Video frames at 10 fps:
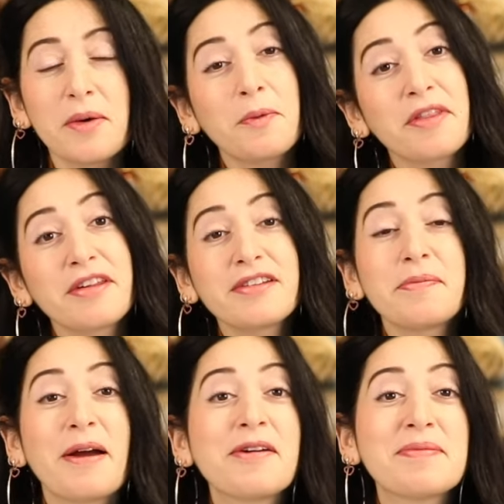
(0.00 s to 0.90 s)
One thing to
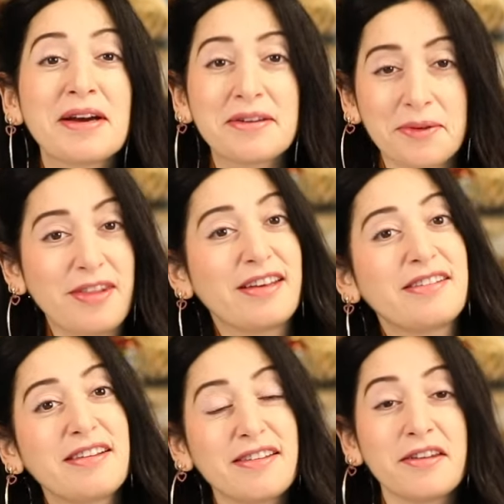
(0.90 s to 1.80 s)
bear in mind with
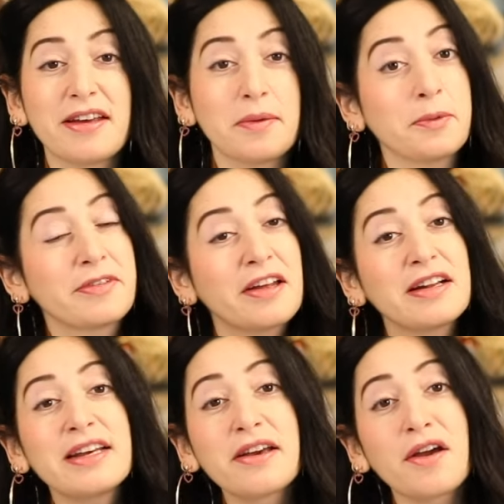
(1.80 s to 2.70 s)
this is that it will
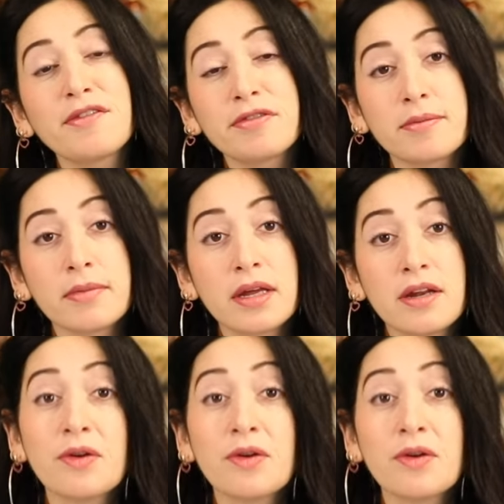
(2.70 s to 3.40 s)
suddenly go from